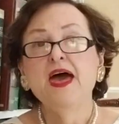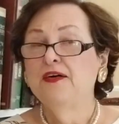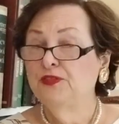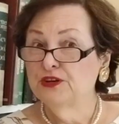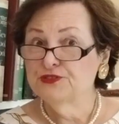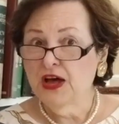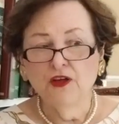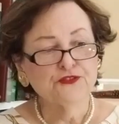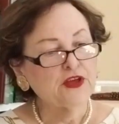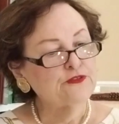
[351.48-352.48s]
There's
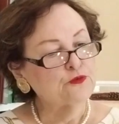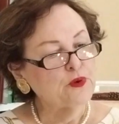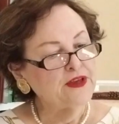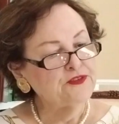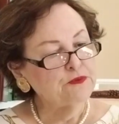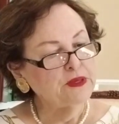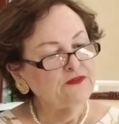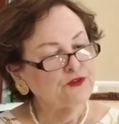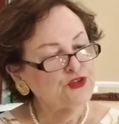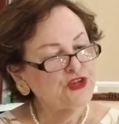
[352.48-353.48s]
also the recipe
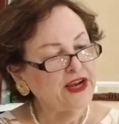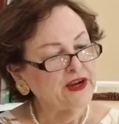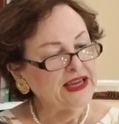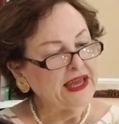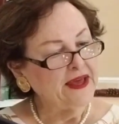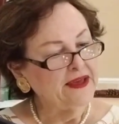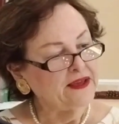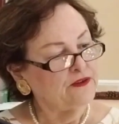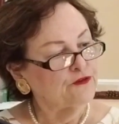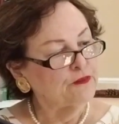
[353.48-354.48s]
for sherry
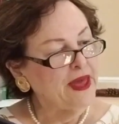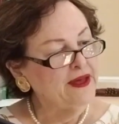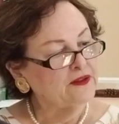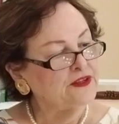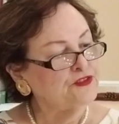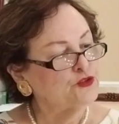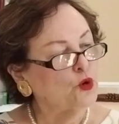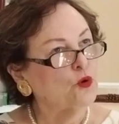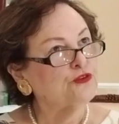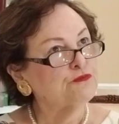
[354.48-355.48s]
cake from Helen
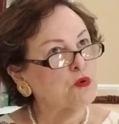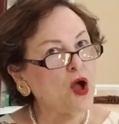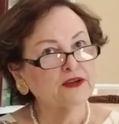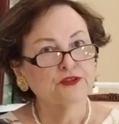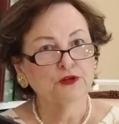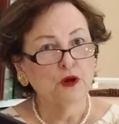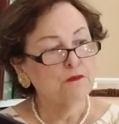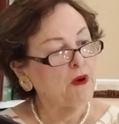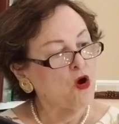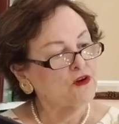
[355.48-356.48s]
Doris Proctor
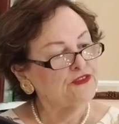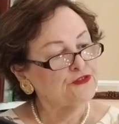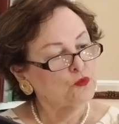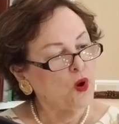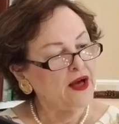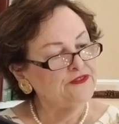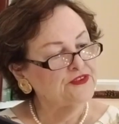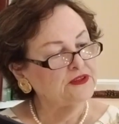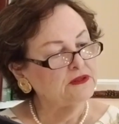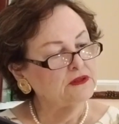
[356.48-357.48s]
Morris
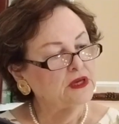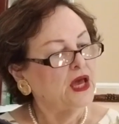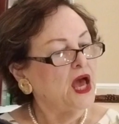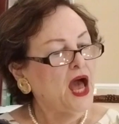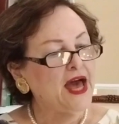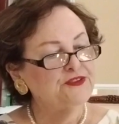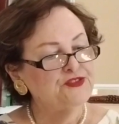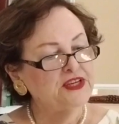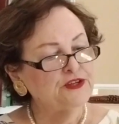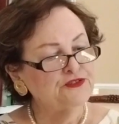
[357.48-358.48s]
Watson, a
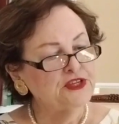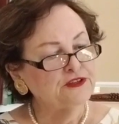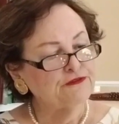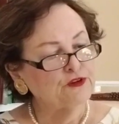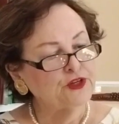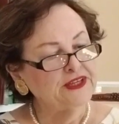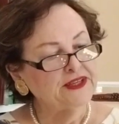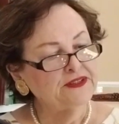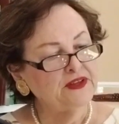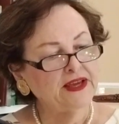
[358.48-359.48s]
dear, dear
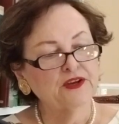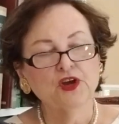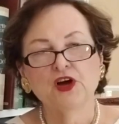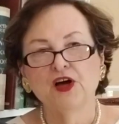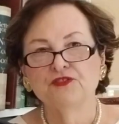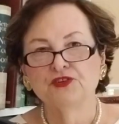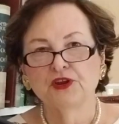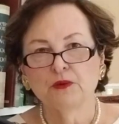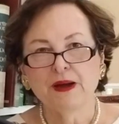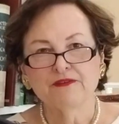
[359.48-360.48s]
friend and a cousin
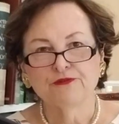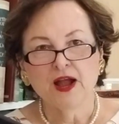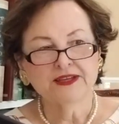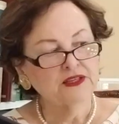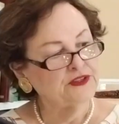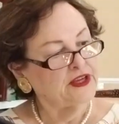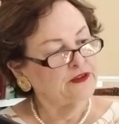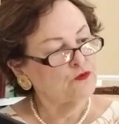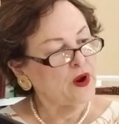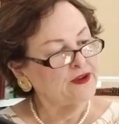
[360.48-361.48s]
on my Franklin
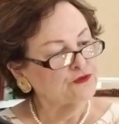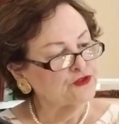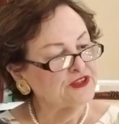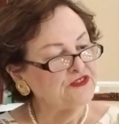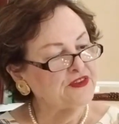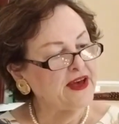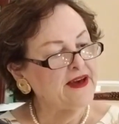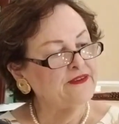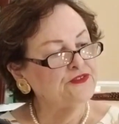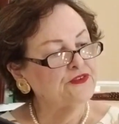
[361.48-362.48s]
and Roundtree
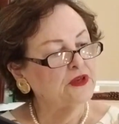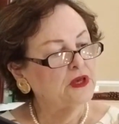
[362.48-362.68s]
sides.